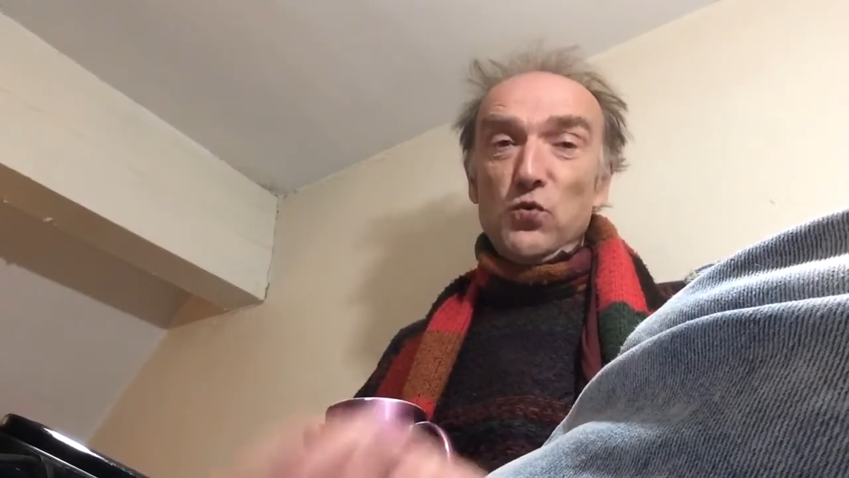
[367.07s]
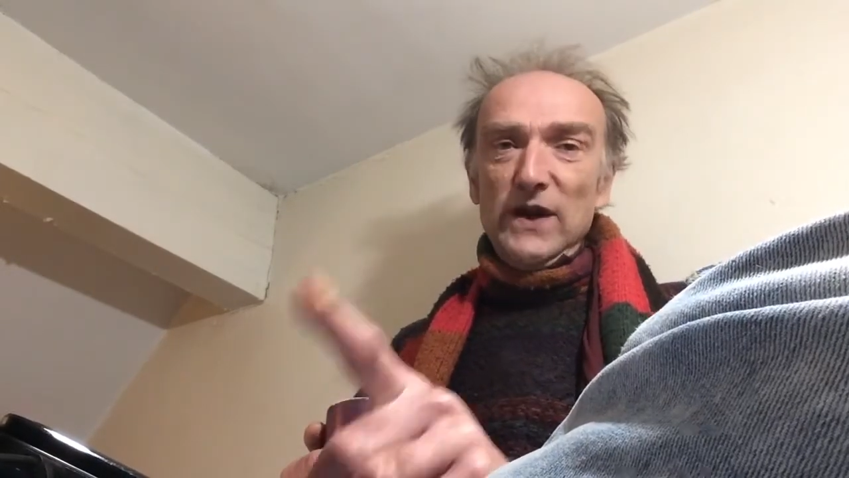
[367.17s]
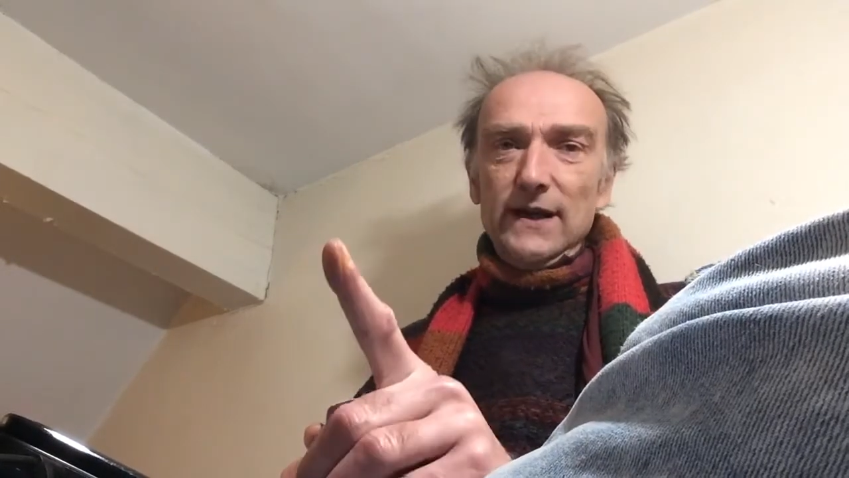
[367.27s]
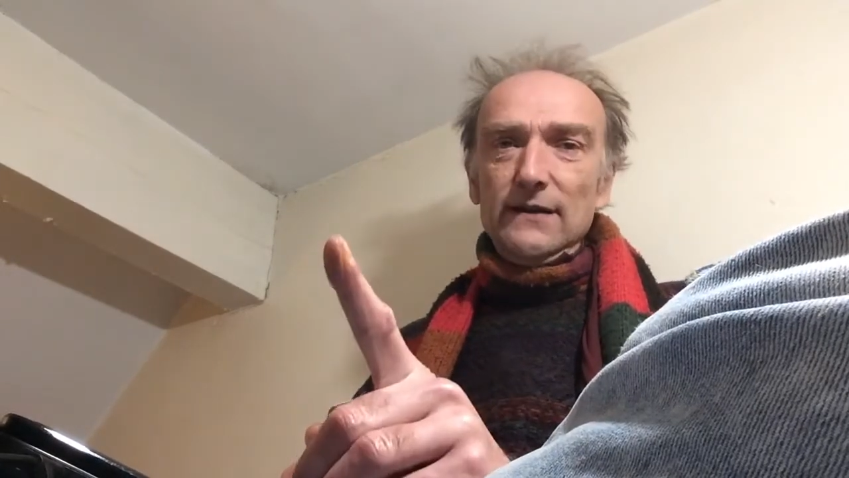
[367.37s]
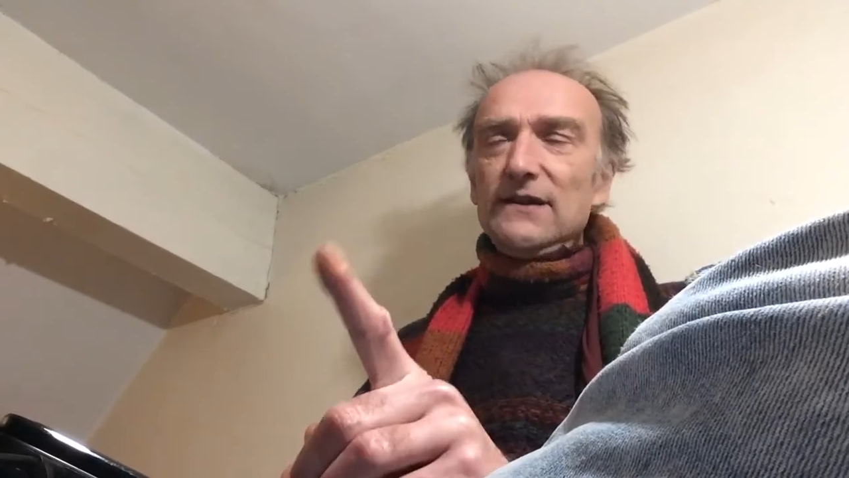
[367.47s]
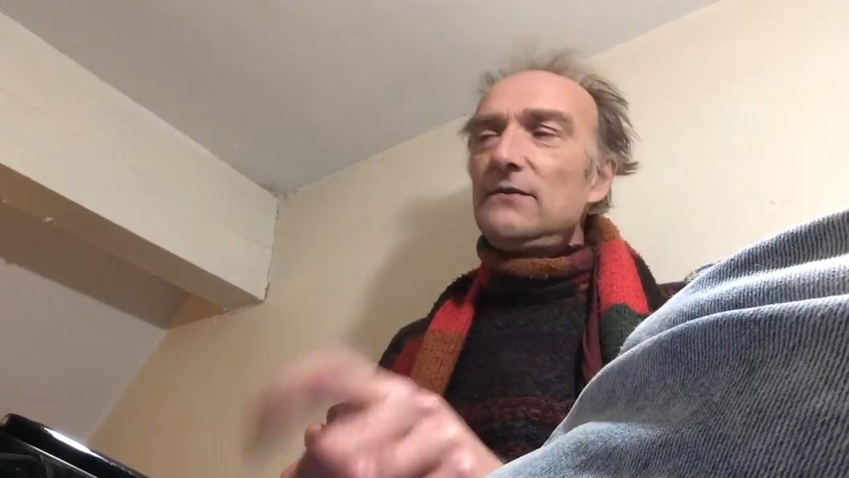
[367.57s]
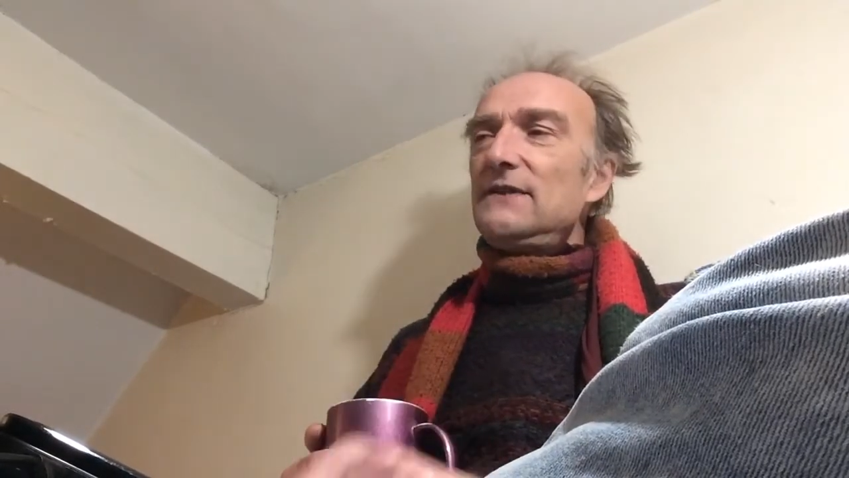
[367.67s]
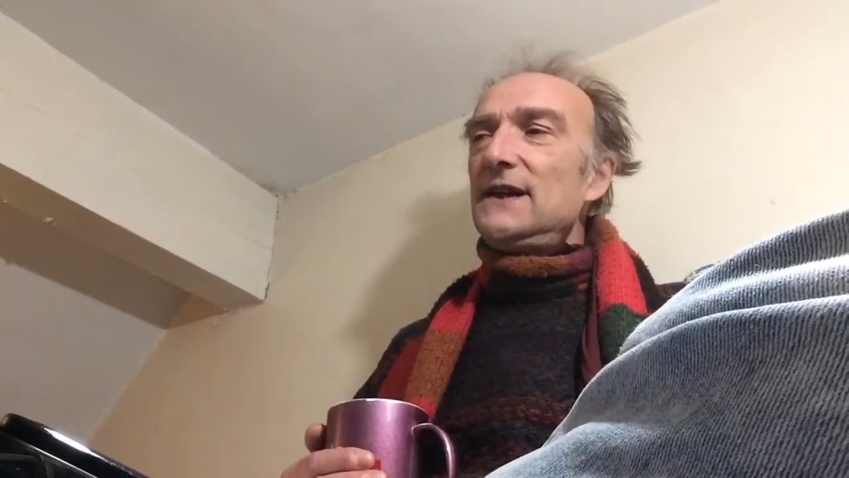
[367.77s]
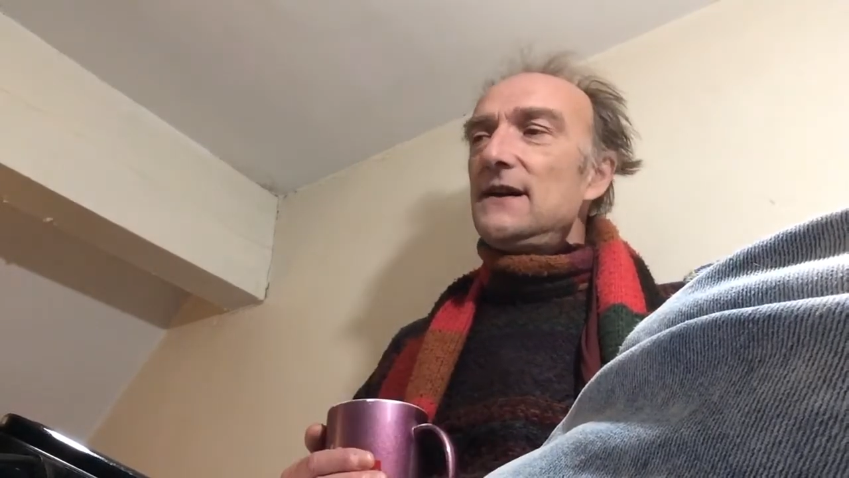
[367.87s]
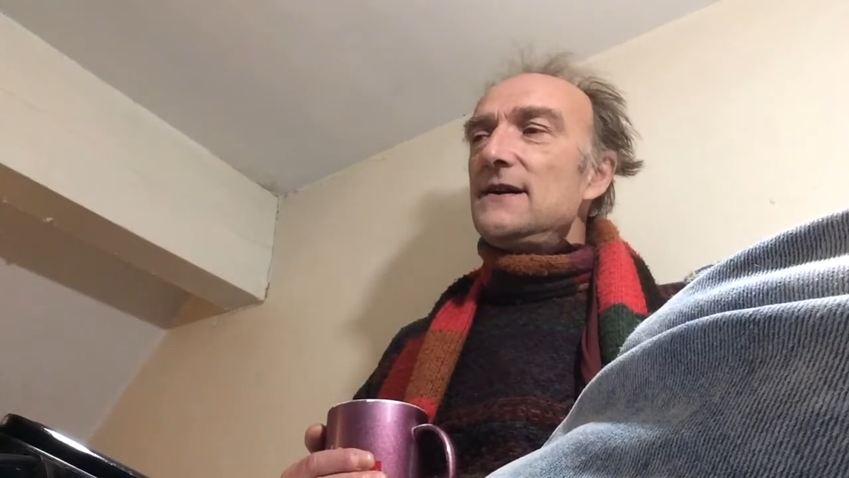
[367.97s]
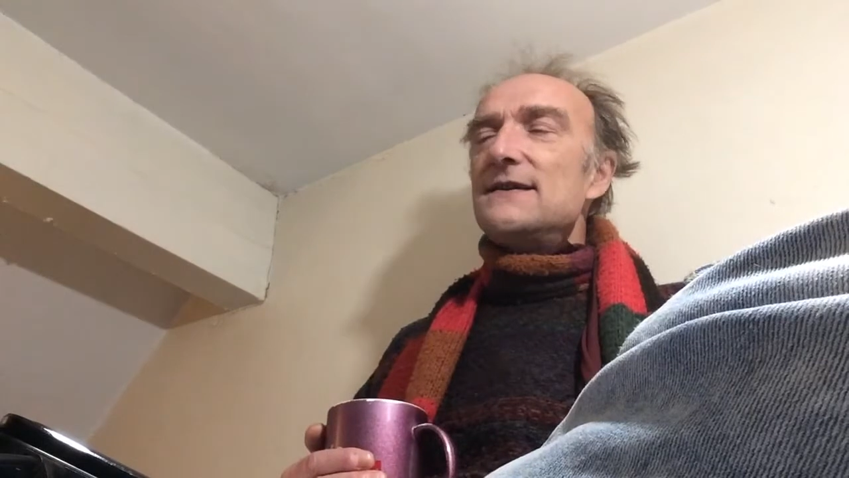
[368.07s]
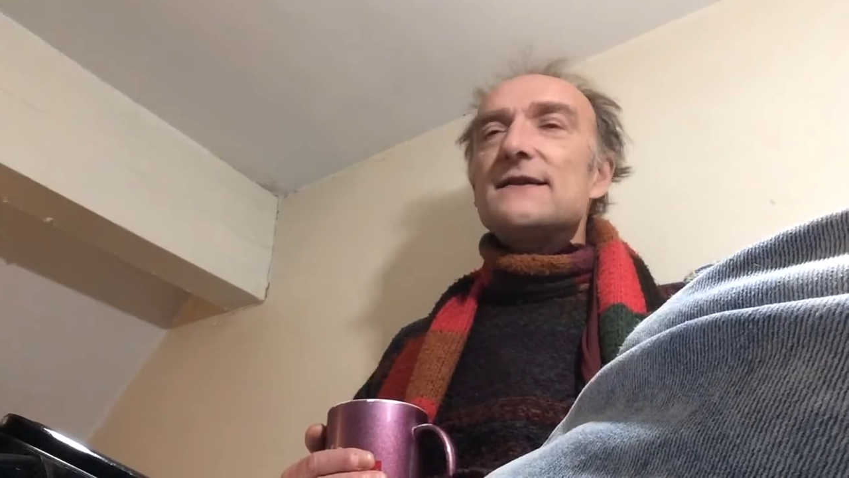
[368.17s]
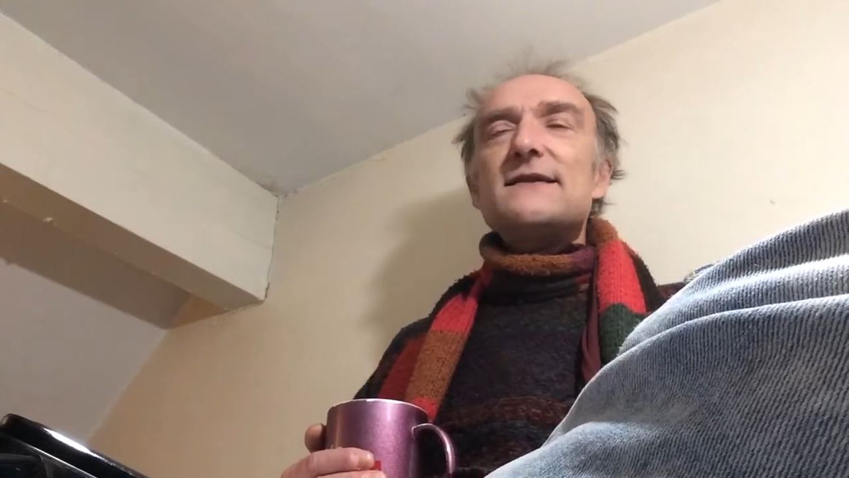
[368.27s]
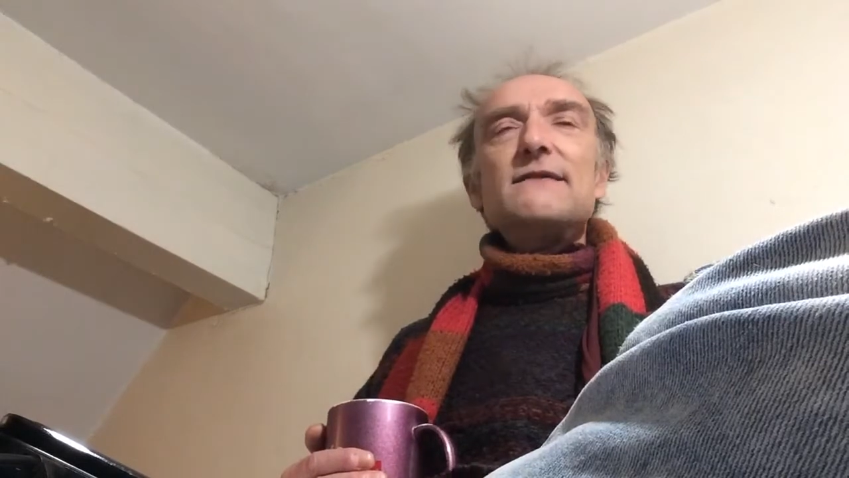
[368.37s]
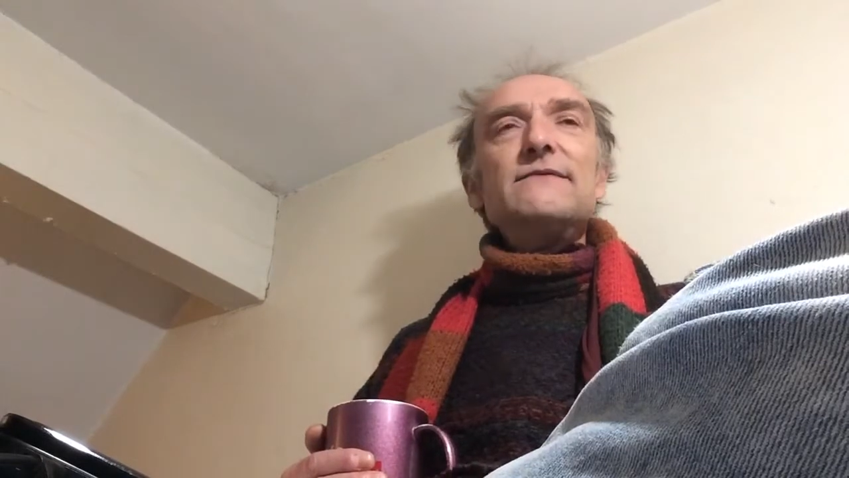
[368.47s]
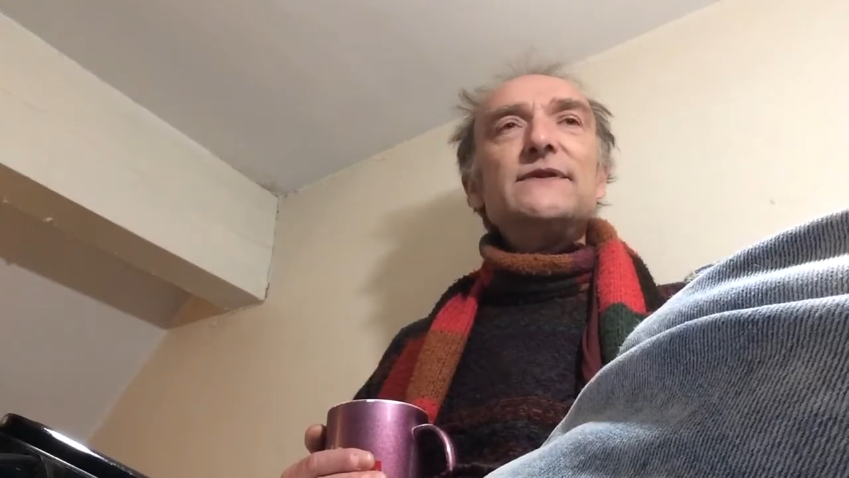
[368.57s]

we do realise that some